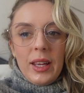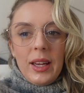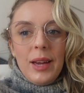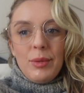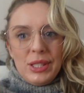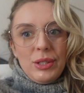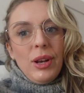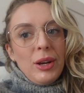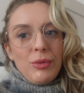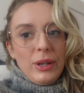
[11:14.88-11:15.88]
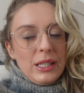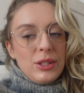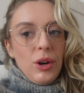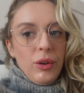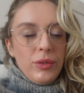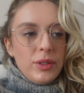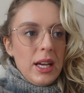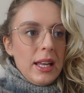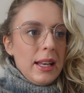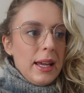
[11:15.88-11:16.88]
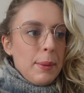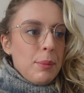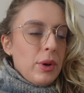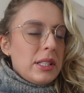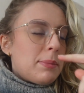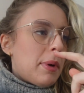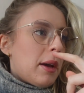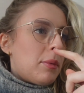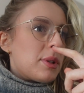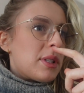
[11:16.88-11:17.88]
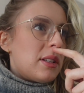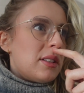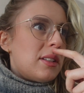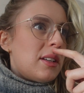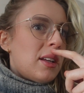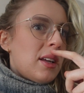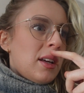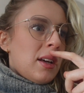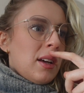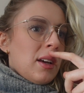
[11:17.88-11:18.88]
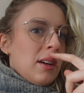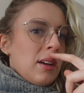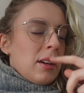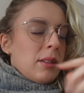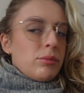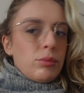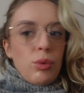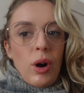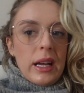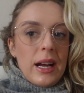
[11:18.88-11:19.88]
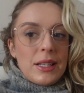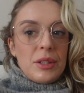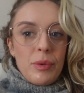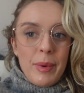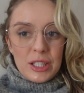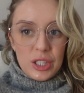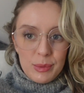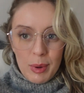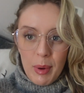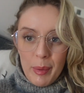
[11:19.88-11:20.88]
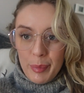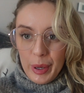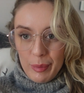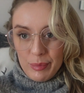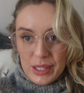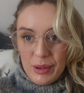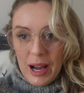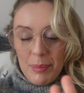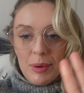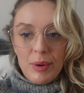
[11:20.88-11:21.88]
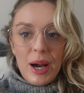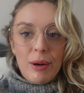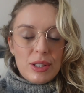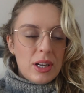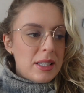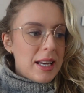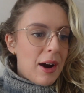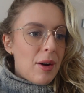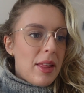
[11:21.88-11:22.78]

It was still like really soft and like moist, but it wasn't what I kind of imagined in my mind, but I'm still happy with how it turned out.